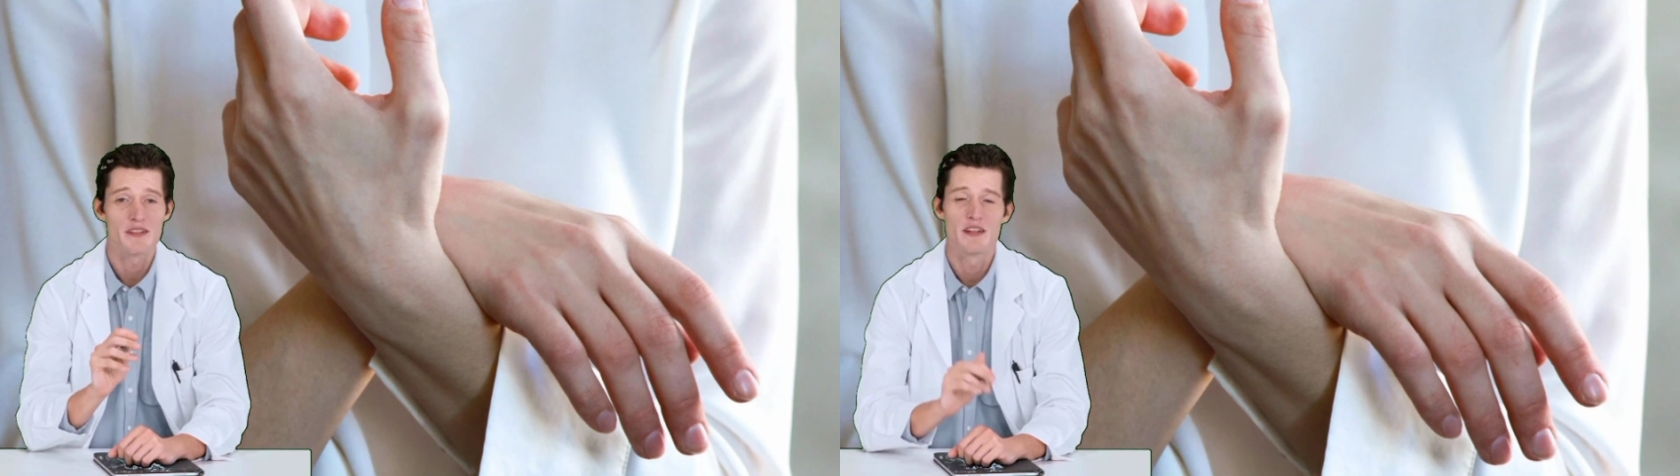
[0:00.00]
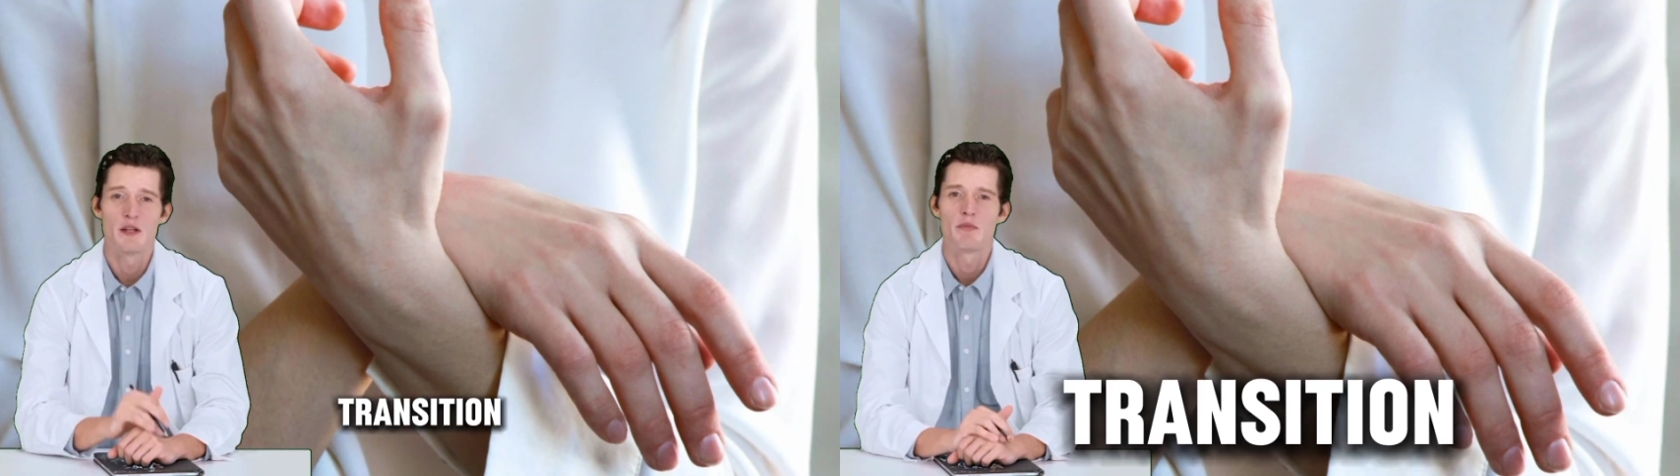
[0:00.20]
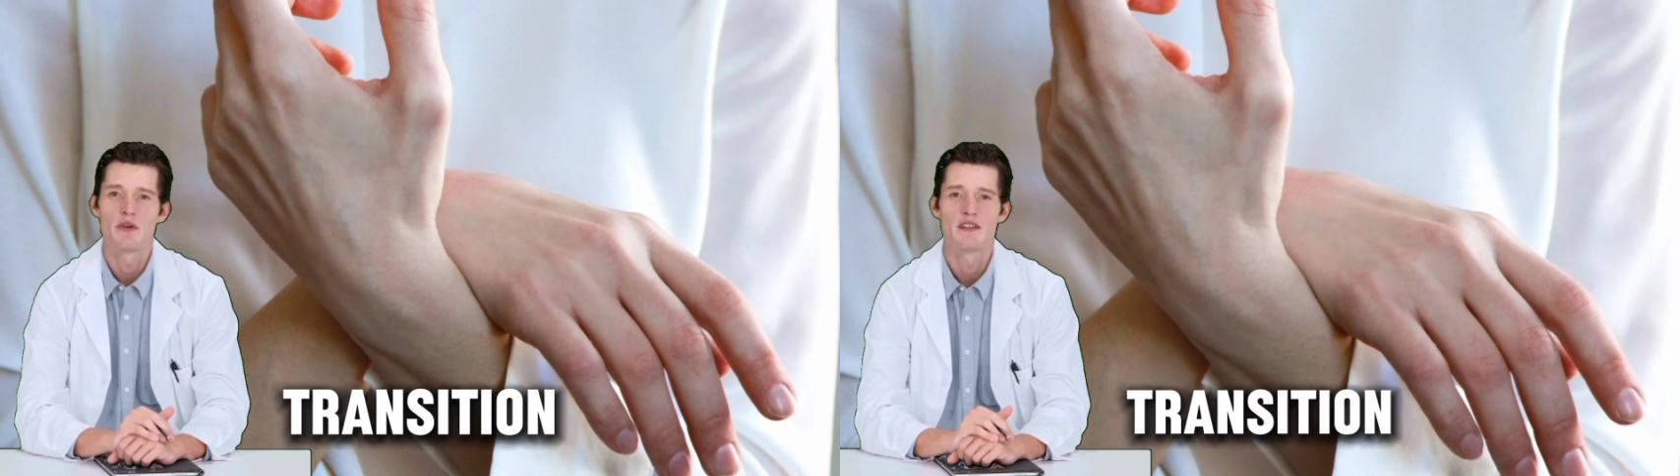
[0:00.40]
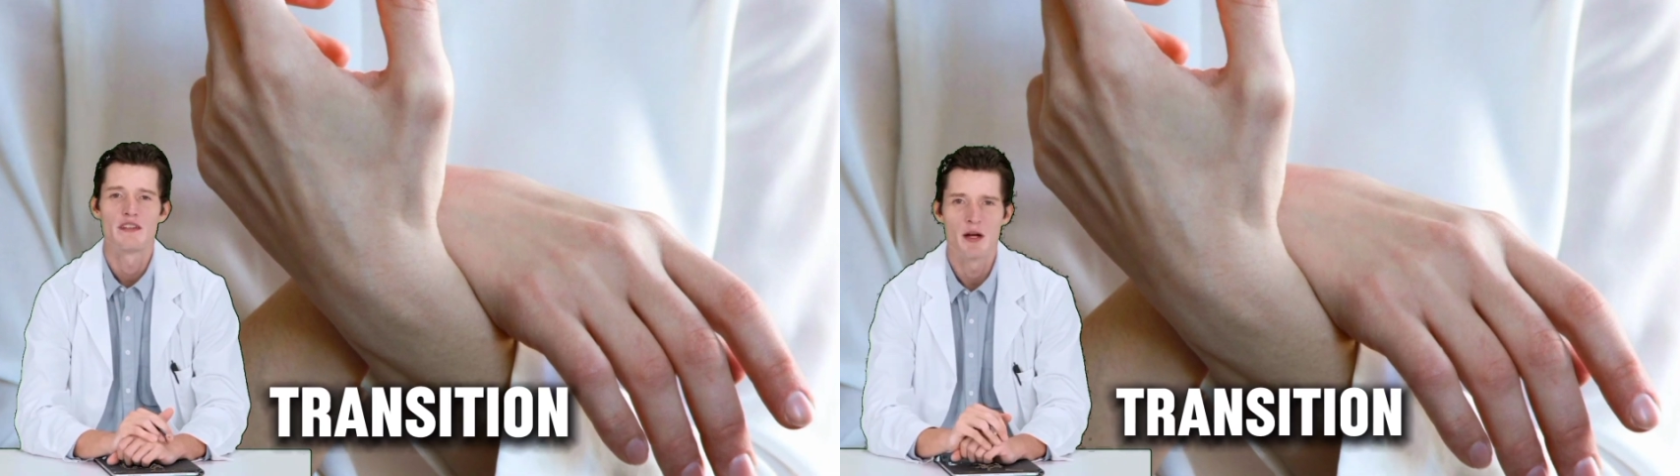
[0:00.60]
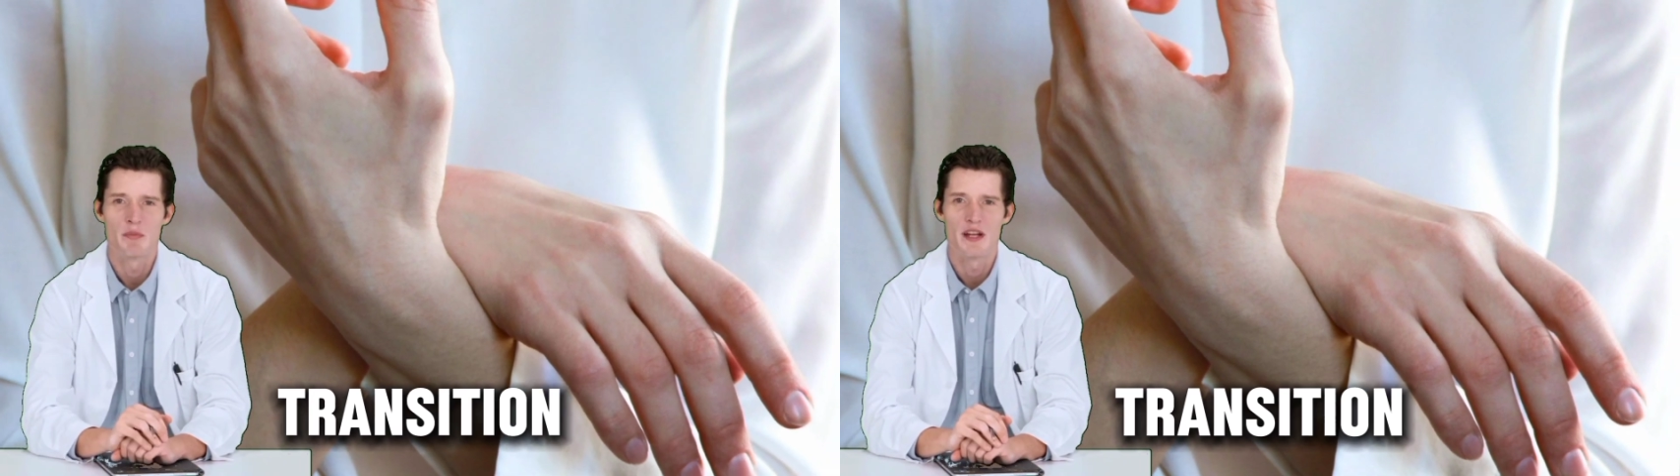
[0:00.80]

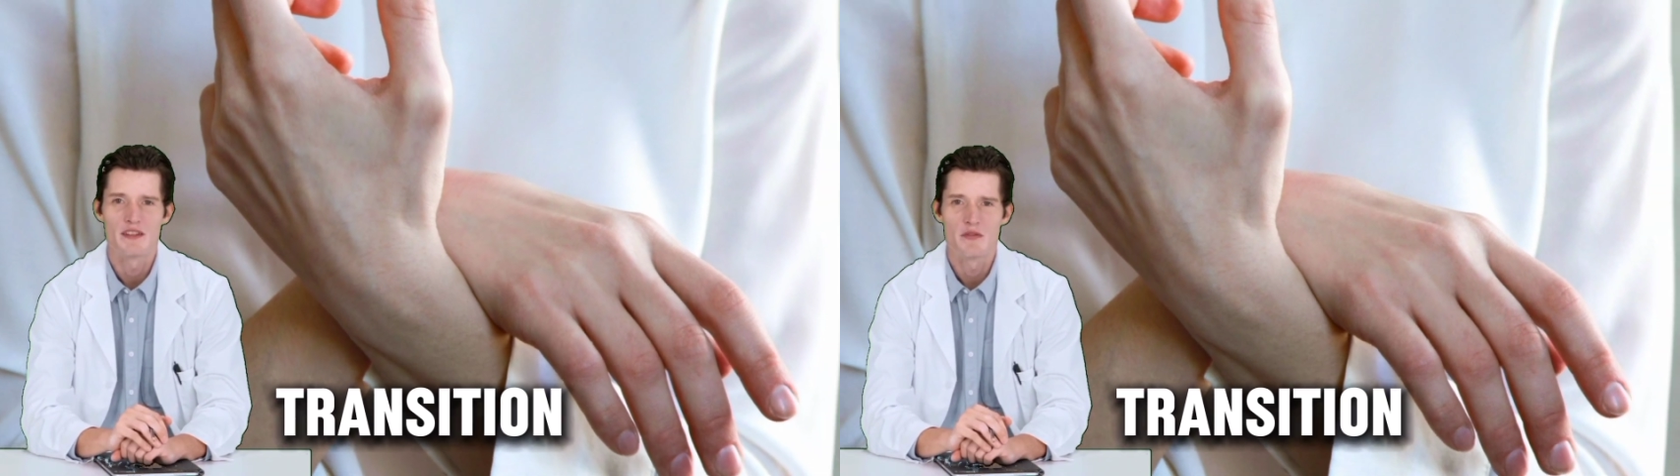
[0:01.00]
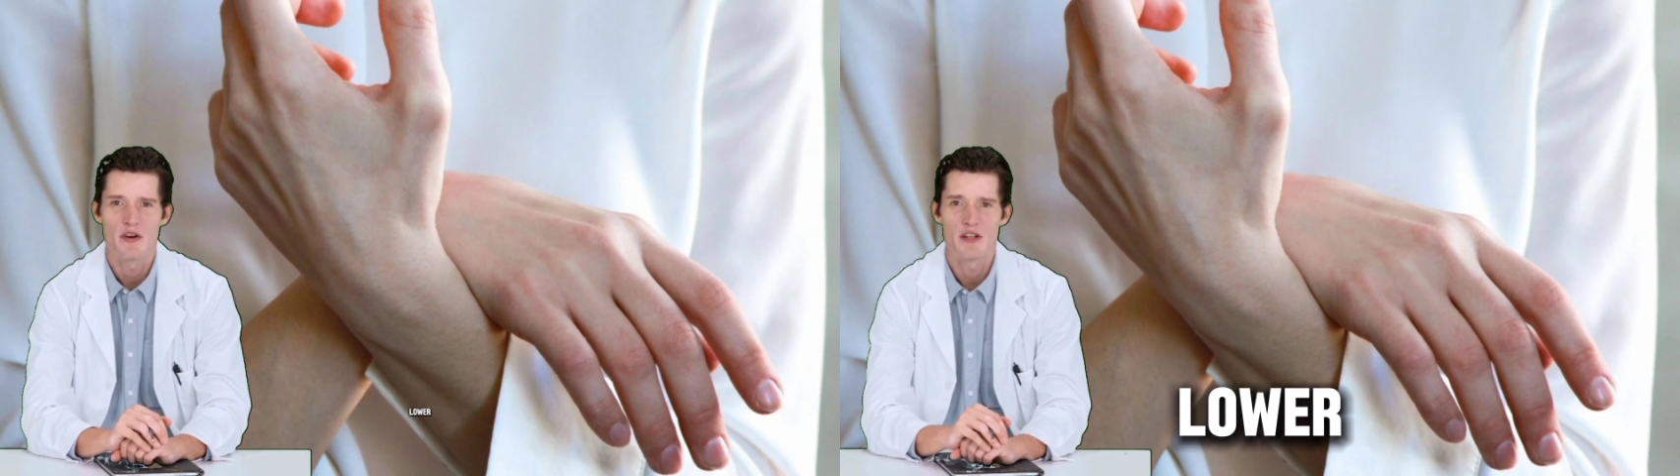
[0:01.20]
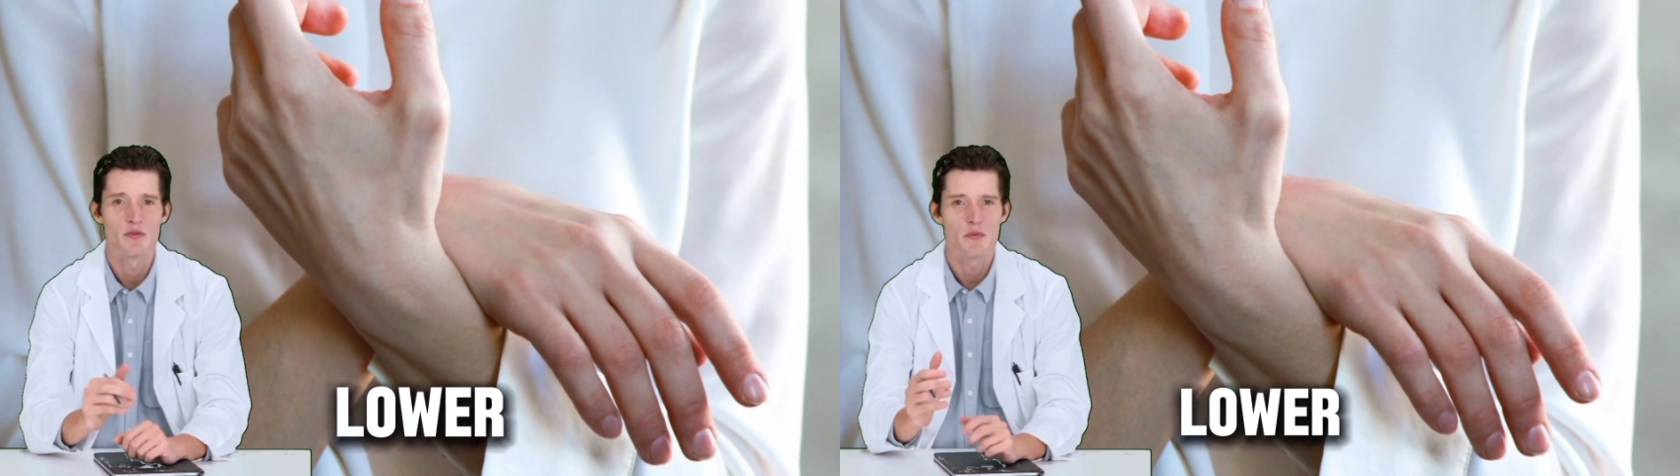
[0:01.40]
Transition. Lower